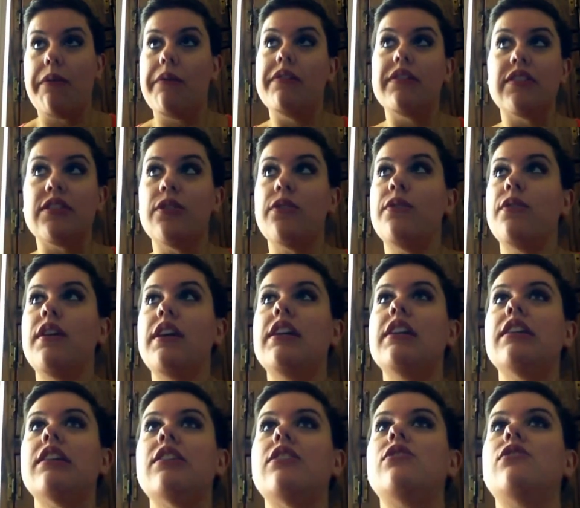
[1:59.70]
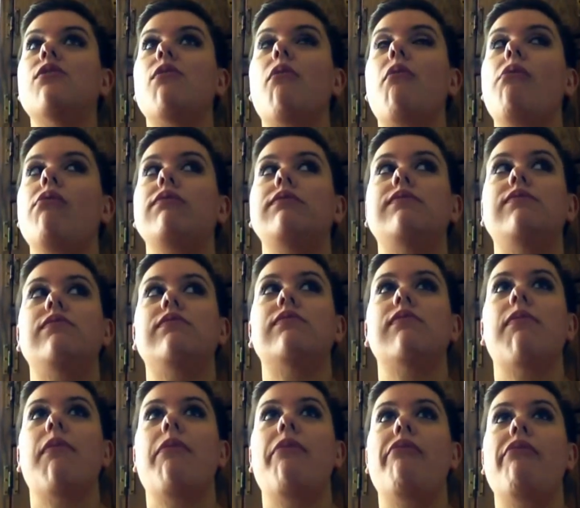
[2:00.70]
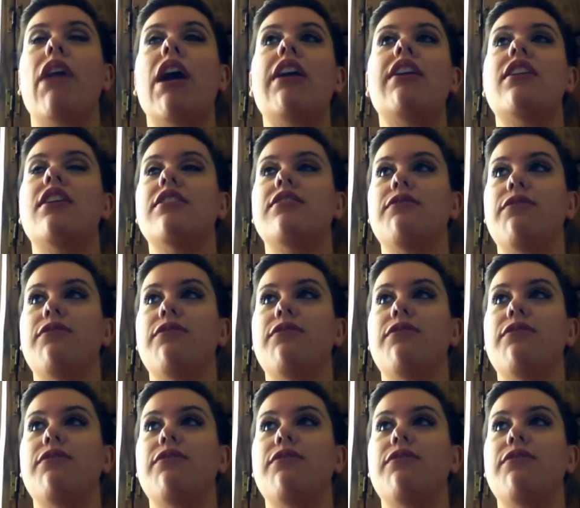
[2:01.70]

So in, and oh, on